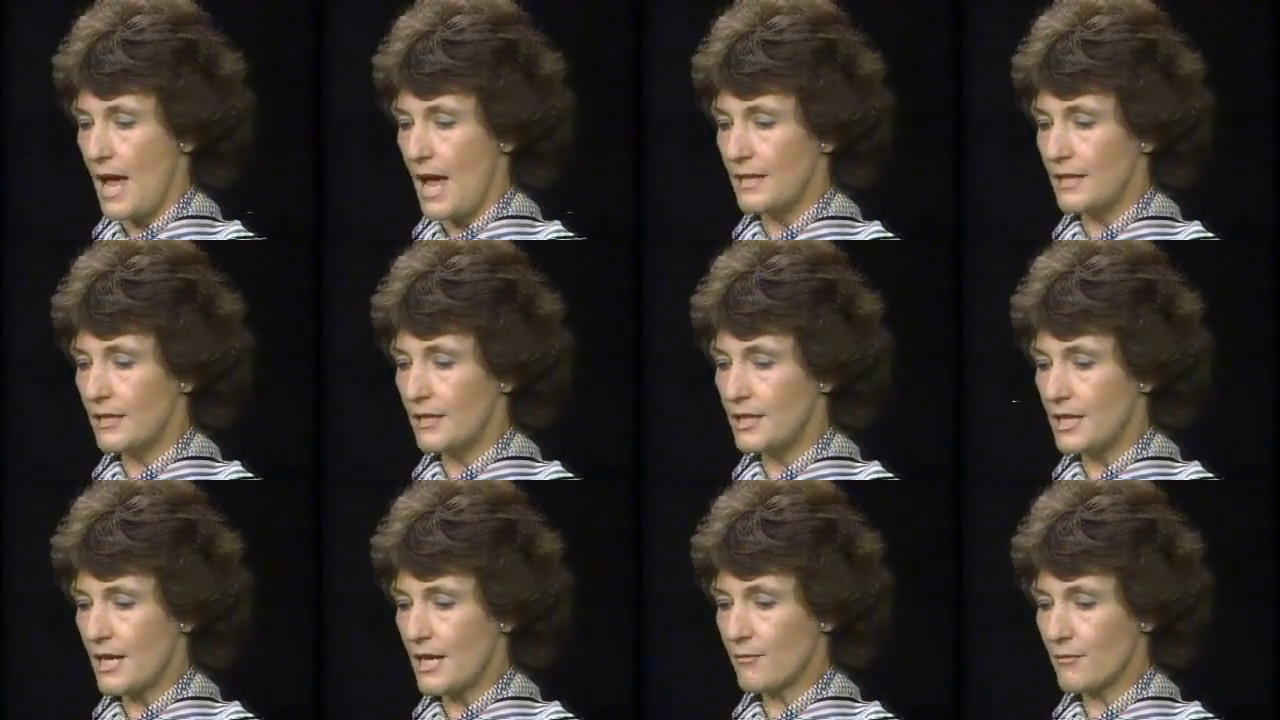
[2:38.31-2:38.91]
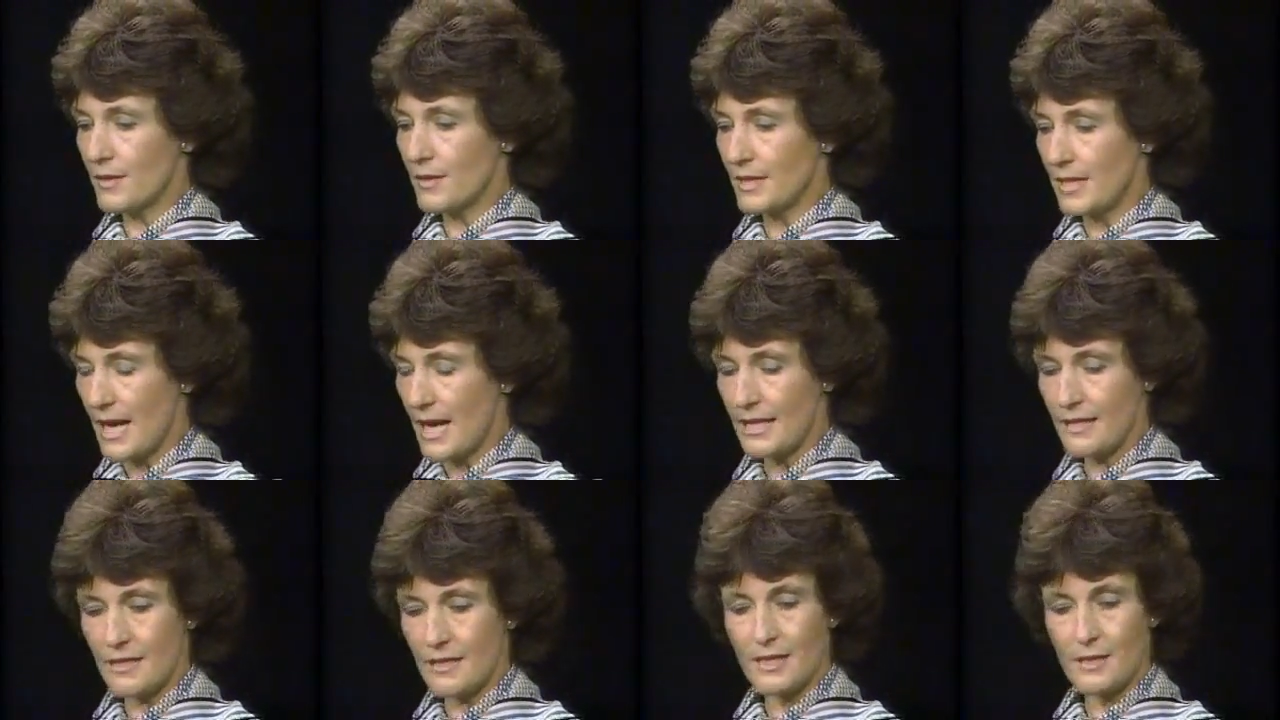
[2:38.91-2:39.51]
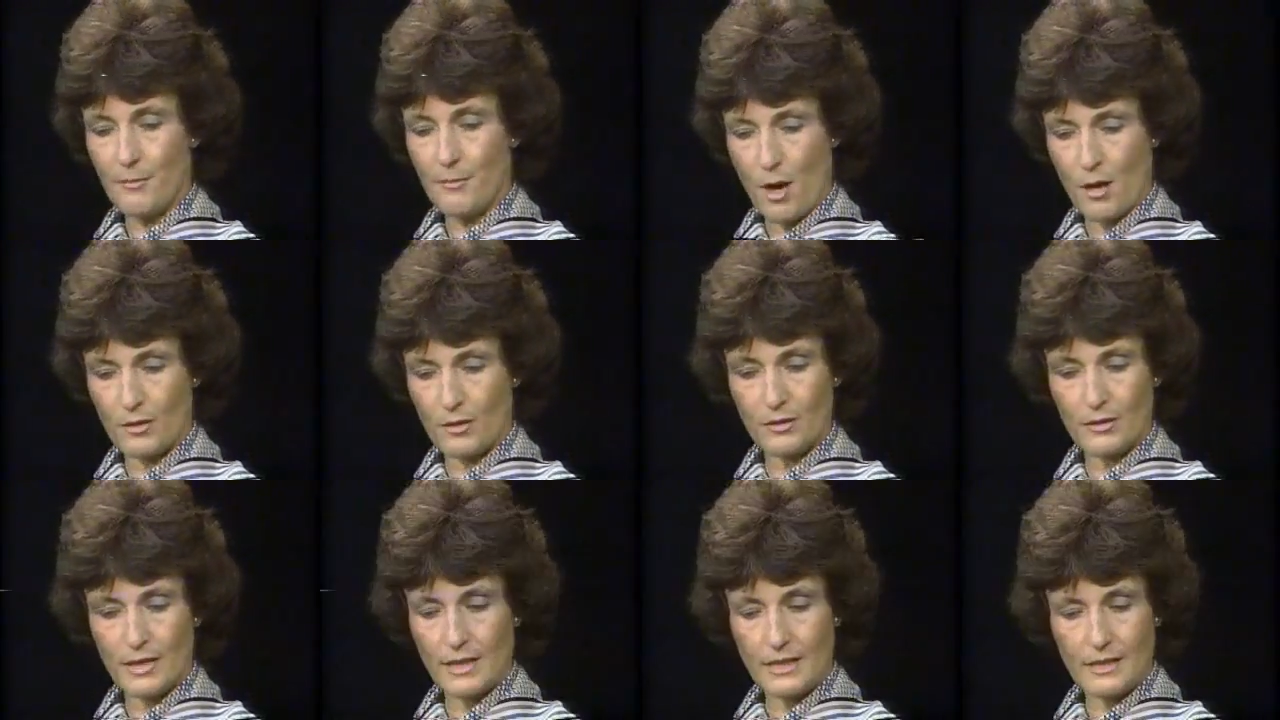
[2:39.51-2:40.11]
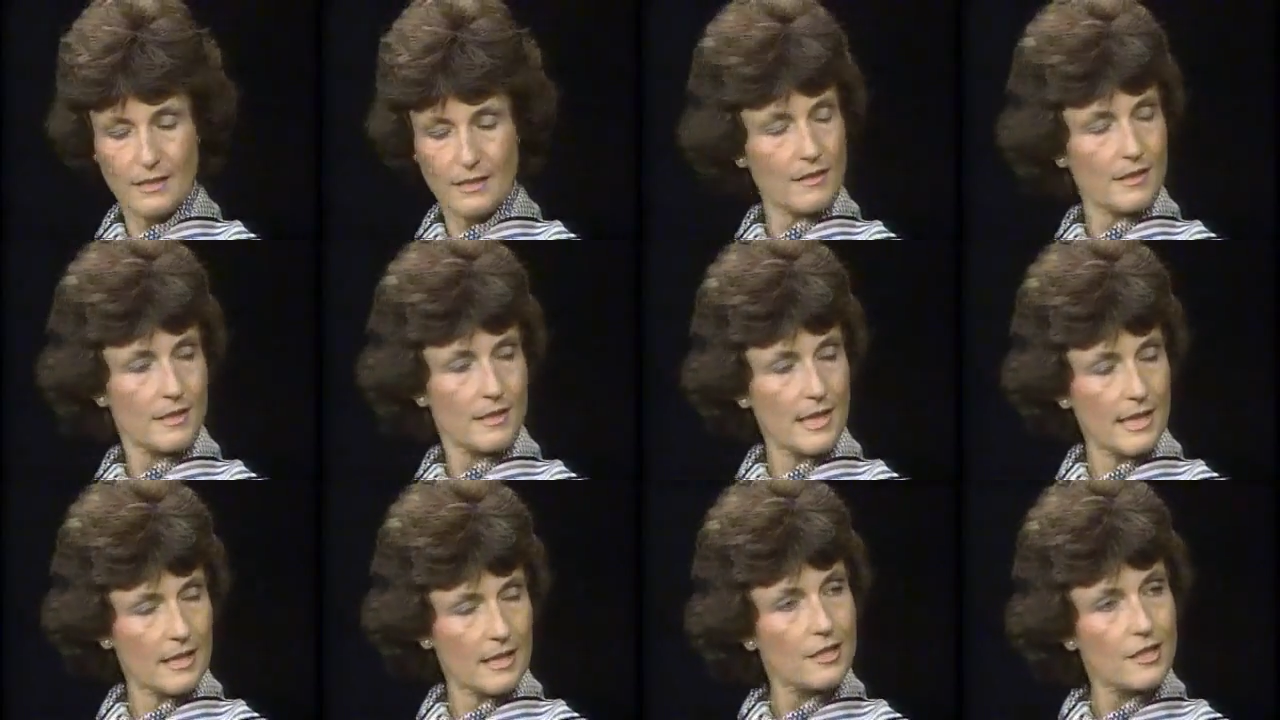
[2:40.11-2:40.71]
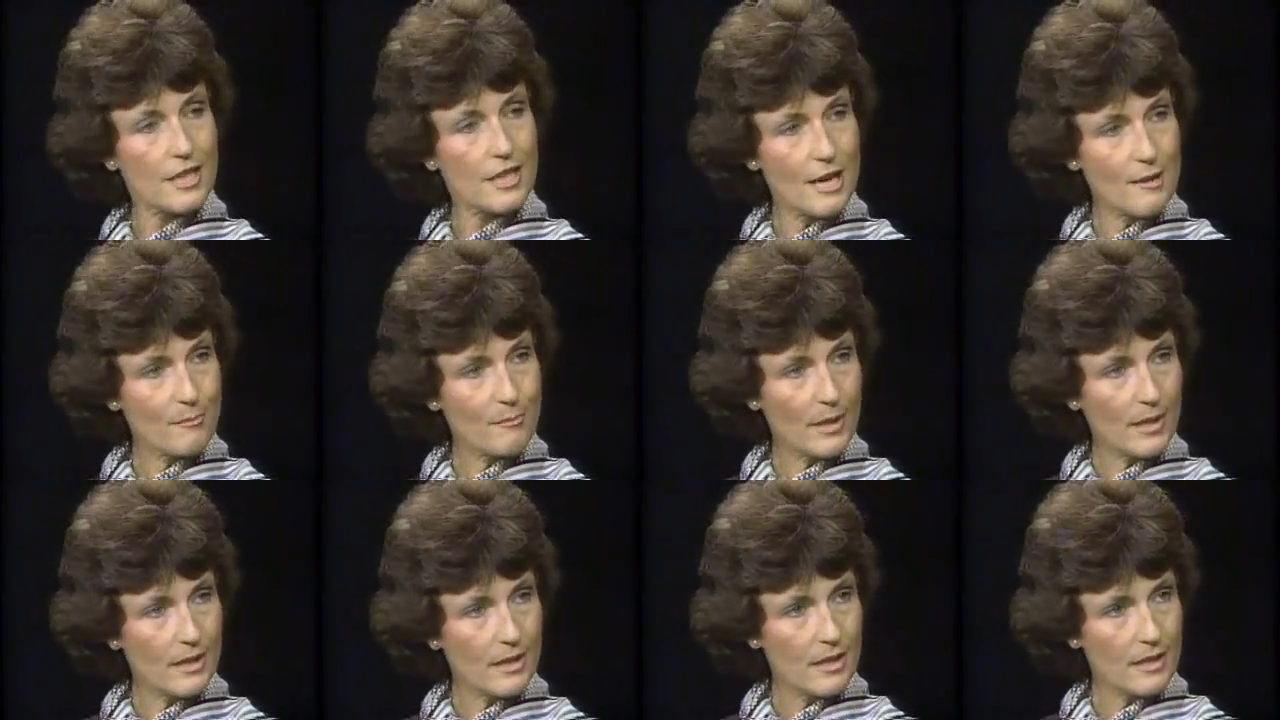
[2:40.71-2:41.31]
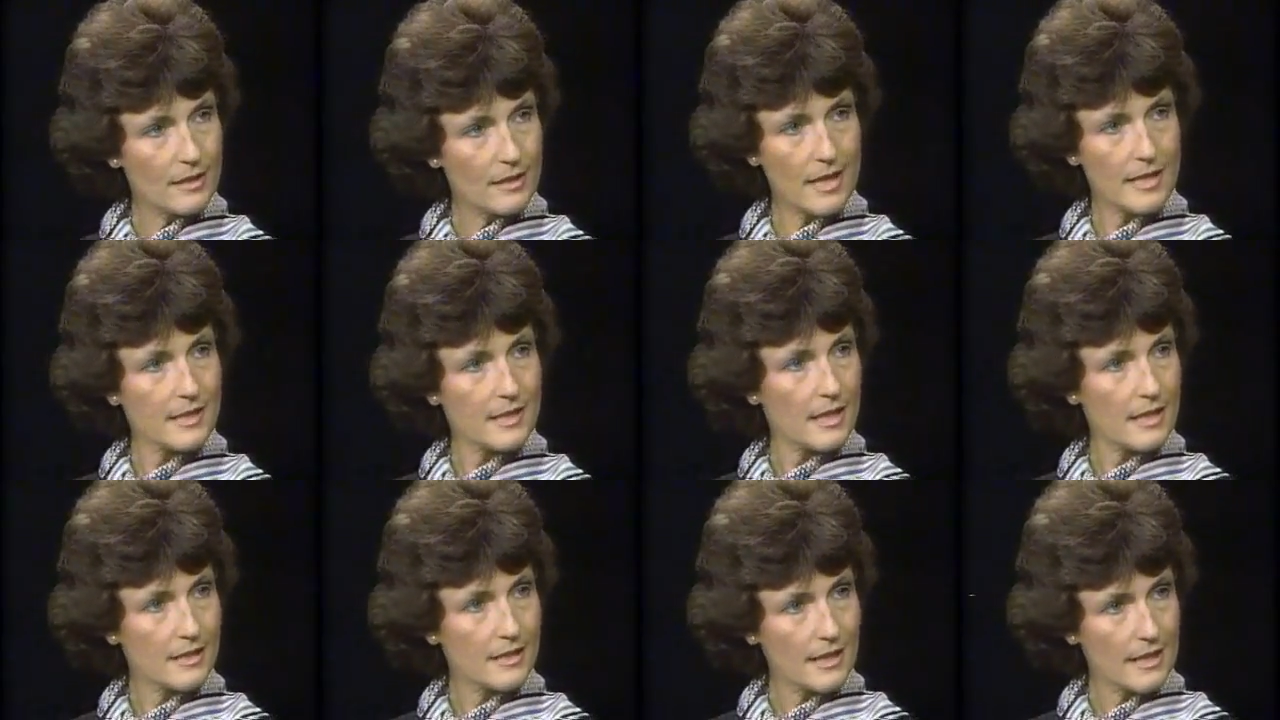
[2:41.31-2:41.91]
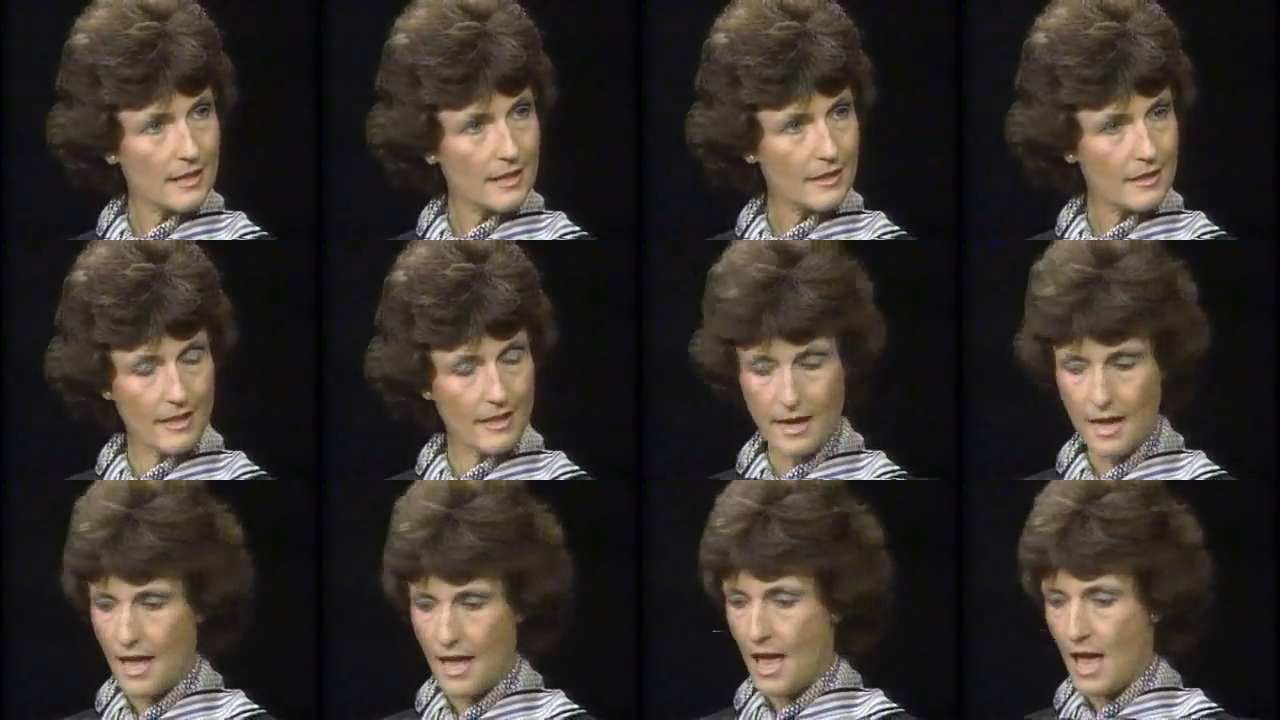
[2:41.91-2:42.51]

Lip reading: and the generals take this model into the Senate chamber, and they say, Senator,